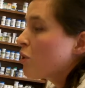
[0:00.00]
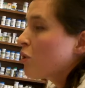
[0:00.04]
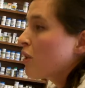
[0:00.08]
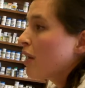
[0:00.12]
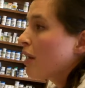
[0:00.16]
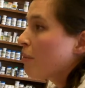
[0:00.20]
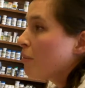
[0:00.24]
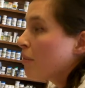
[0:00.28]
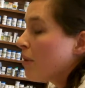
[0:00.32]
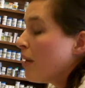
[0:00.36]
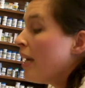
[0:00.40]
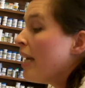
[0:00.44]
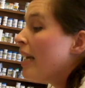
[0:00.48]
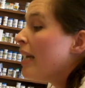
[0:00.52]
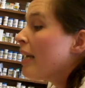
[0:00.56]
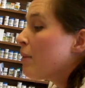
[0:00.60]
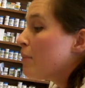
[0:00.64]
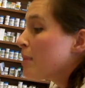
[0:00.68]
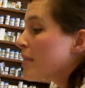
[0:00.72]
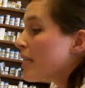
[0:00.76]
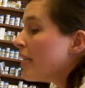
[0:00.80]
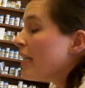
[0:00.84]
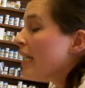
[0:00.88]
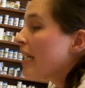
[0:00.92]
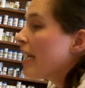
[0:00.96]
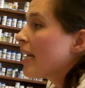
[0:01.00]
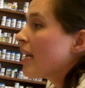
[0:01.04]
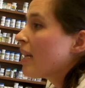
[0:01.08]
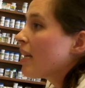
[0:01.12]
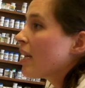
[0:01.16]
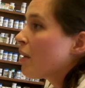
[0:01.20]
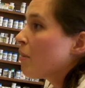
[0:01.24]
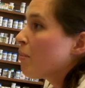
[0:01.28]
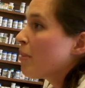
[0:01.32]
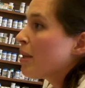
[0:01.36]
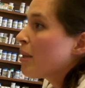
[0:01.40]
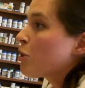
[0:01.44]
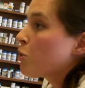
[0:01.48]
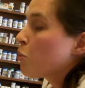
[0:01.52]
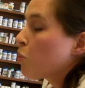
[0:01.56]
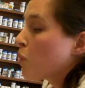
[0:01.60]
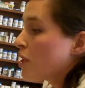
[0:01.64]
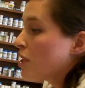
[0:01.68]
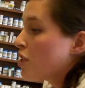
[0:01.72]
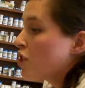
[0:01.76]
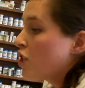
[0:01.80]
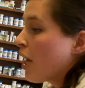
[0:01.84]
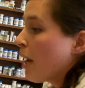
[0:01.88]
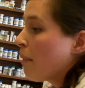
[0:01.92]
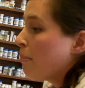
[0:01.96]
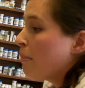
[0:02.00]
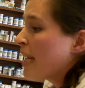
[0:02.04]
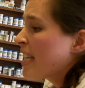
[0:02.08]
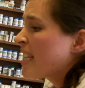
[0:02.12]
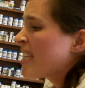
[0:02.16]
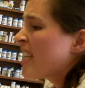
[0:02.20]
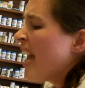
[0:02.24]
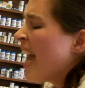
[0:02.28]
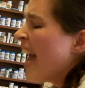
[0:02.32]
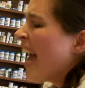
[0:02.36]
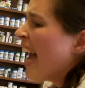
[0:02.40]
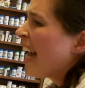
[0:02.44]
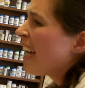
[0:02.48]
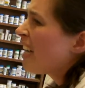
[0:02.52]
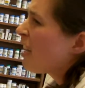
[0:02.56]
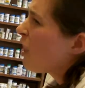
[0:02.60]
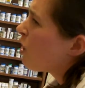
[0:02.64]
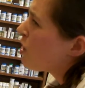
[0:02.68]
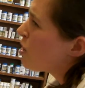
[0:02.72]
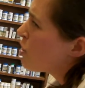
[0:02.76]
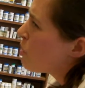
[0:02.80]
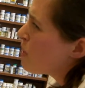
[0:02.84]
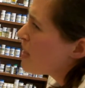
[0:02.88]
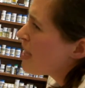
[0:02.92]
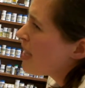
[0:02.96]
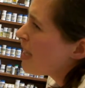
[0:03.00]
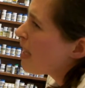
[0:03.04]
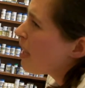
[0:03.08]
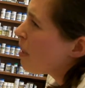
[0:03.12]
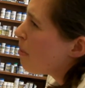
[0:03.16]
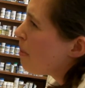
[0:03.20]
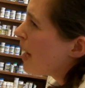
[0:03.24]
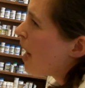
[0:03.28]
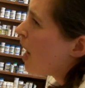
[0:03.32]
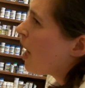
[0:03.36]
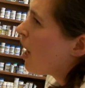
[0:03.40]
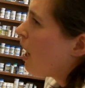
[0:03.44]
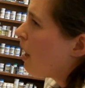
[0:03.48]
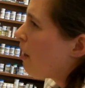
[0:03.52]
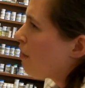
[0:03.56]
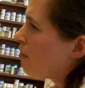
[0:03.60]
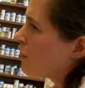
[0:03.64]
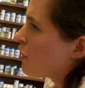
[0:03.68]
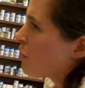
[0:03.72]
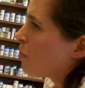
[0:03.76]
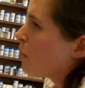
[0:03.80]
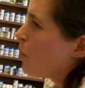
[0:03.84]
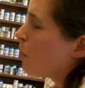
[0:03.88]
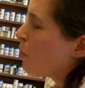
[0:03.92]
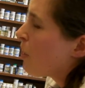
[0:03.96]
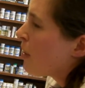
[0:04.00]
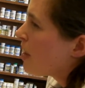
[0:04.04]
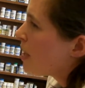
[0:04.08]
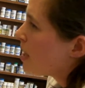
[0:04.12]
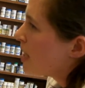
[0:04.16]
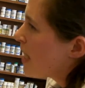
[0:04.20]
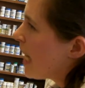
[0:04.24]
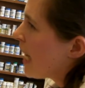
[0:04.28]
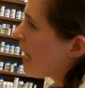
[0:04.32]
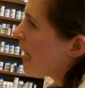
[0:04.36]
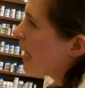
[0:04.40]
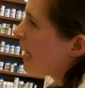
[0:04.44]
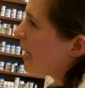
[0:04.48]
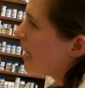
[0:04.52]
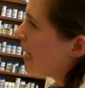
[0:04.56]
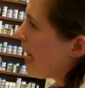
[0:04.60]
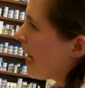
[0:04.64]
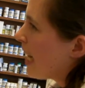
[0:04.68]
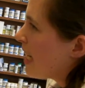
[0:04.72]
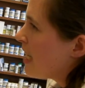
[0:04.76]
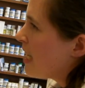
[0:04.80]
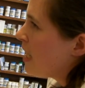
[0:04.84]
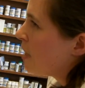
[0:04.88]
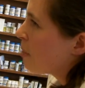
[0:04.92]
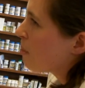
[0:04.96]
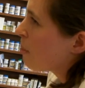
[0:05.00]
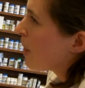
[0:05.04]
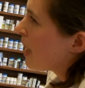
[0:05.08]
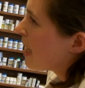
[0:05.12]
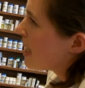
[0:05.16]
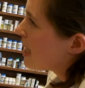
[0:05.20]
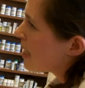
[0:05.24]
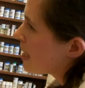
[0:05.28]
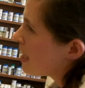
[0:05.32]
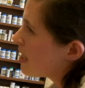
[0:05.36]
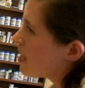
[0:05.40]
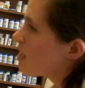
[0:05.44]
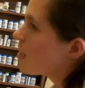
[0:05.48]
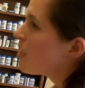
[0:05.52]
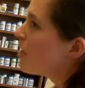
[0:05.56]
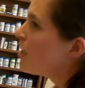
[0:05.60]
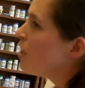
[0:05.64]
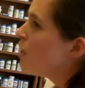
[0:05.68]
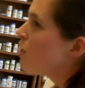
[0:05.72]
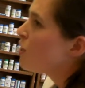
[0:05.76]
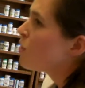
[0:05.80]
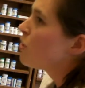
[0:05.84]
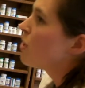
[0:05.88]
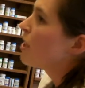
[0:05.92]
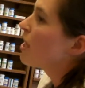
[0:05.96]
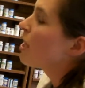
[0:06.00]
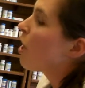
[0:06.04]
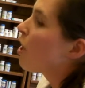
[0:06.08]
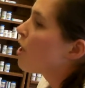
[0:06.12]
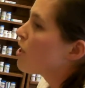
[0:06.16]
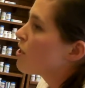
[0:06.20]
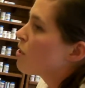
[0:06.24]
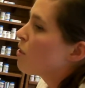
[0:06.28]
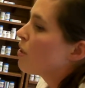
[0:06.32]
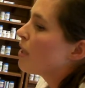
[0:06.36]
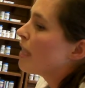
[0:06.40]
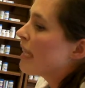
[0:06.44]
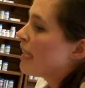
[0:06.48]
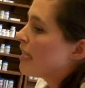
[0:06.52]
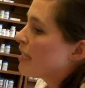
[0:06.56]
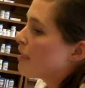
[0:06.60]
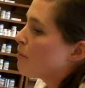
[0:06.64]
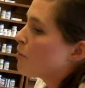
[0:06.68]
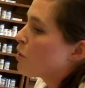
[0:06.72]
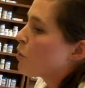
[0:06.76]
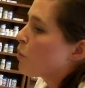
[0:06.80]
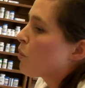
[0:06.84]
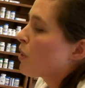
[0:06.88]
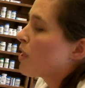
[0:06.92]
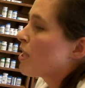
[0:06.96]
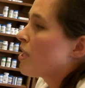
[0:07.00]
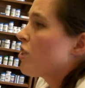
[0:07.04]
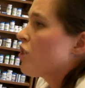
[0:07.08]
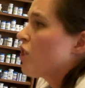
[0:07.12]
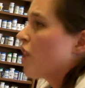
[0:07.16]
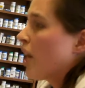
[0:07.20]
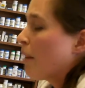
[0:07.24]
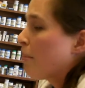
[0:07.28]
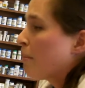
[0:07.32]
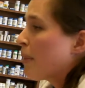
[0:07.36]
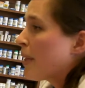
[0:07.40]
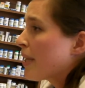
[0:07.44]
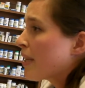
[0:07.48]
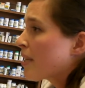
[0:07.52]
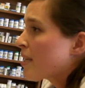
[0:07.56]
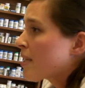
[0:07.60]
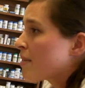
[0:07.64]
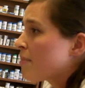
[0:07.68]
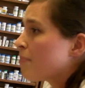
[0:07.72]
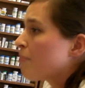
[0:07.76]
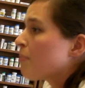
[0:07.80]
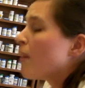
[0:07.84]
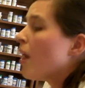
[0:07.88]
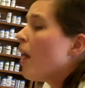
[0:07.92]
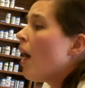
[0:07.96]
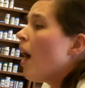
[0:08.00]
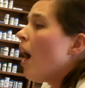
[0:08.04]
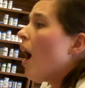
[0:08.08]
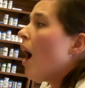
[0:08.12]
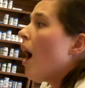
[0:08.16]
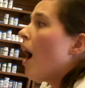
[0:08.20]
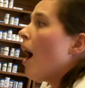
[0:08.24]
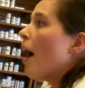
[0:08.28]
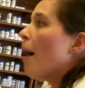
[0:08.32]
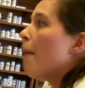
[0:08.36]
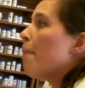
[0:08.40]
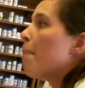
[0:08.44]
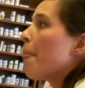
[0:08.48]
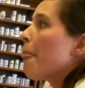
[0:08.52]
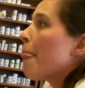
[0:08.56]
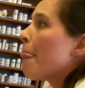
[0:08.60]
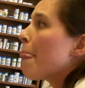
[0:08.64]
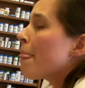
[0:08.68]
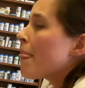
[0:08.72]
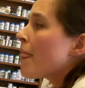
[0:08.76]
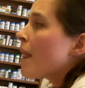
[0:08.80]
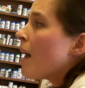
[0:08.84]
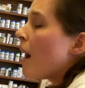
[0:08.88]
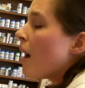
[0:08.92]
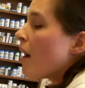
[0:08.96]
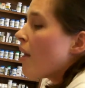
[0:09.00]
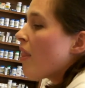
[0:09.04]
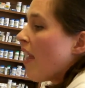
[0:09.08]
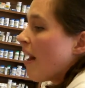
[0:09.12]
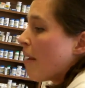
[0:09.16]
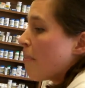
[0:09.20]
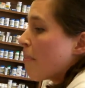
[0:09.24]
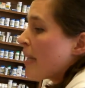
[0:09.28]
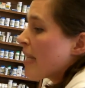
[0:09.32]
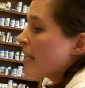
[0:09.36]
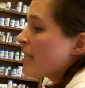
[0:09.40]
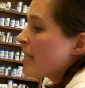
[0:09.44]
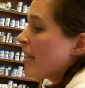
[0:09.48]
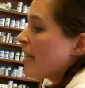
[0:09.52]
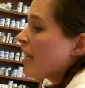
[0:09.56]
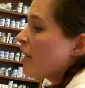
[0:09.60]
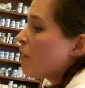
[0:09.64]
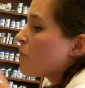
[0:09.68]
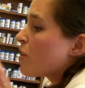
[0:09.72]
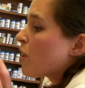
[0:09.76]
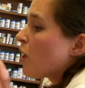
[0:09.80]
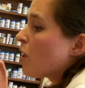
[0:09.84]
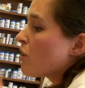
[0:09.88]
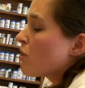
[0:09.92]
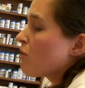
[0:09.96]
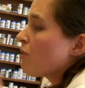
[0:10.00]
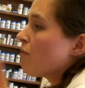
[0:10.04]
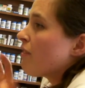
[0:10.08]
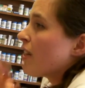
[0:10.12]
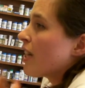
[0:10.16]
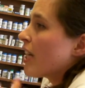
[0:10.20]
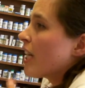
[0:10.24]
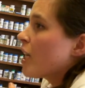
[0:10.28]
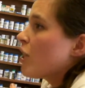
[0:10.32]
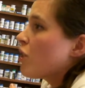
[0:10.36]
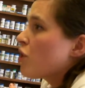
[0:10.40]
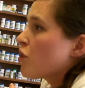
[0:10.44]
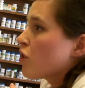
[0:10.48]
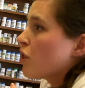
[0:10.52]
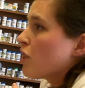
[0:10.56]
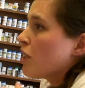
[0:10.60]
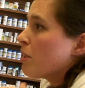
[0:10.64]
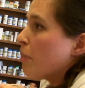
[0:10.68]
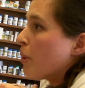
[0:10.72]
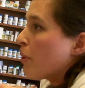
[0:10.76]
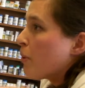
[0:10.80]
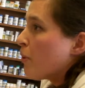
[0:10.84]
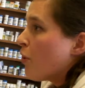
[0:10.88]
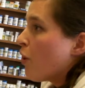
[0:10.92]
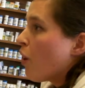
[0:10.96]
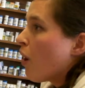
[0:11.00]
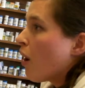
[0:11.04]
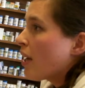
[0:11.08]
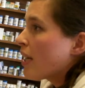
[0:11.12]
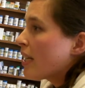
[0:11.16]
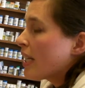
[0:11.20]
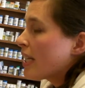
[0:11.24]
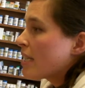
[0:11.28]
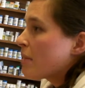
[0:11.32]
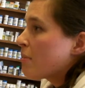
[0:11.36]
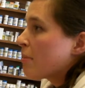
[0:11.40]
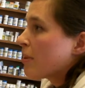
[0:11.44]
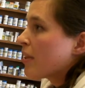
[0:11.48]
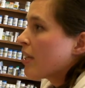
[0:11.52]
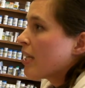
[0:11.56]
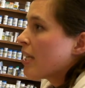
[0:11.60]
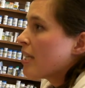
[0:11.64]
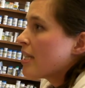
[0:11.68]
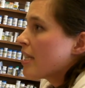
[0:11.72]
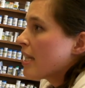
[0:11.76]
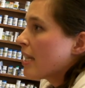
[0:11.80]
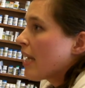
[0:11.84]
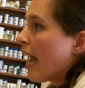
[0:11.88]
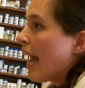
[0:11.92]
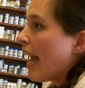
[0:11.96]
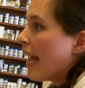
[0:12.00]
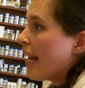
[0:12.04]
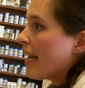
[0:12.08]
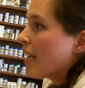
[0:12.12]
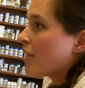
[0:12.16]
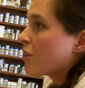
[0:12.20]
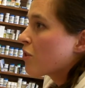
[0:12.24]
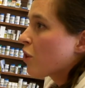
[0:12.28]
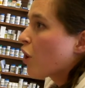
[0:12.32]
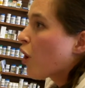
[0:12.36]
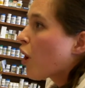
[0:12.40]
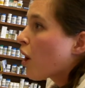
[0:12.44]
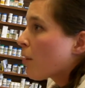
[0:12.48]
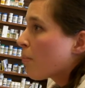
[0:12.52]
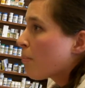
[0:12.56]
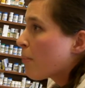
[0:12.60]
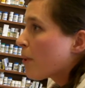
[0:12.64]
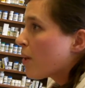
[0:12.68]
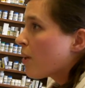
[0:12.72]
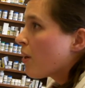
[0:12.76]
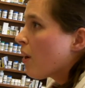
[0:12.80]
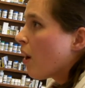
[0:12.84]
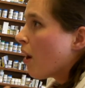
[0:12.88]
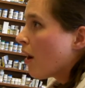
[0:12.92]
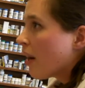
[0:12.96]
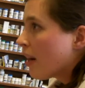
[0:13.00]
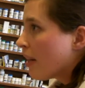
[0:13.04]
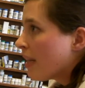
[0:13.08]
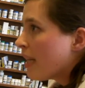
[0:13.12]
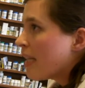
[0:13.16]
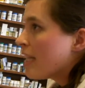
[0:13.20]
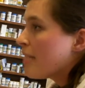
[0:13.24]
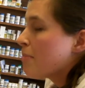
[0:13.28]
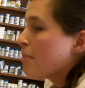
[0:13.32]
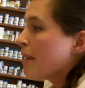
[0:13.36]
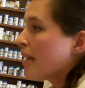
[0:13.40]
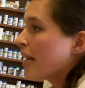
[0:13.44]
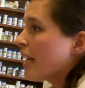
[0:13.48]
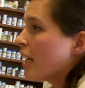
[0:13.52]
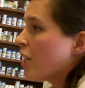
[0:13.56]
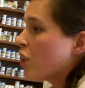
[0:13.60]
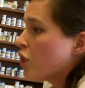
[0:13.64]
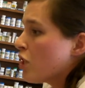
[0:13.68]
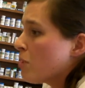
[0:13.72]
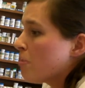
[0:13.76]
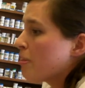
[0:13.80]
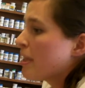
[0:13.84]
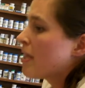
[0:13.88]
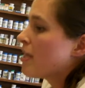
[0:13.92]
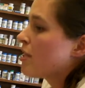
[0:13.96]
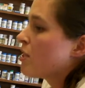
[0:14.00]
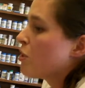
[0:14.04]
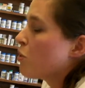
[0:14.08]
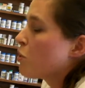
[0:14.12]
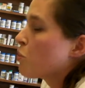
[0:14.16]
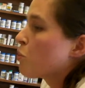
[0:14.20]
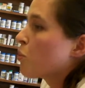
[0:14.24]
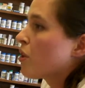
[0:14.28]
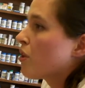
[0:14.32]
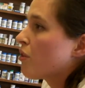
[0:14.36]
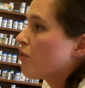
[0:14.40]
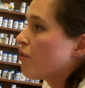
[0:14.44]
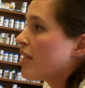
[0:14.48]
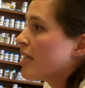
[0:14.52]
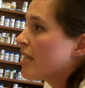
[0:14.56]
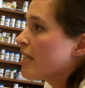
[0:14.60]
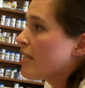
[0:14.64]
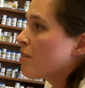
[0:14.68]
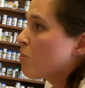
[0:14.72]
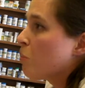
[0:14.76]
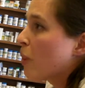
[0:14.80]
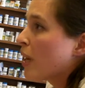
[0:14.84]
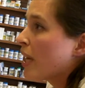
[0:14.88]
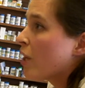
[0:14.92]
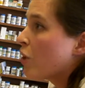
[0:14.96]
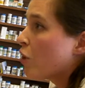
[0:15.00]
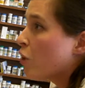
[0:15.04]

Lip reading: so that he was leaning a little bit towards Champix, and he also was a little bit uncomfortable with taking an antidepressant, so it also leaned him towards Champix. That being said, he was also very concerned about not experiencing headaches or heartburn on these medications because those were the reasons why he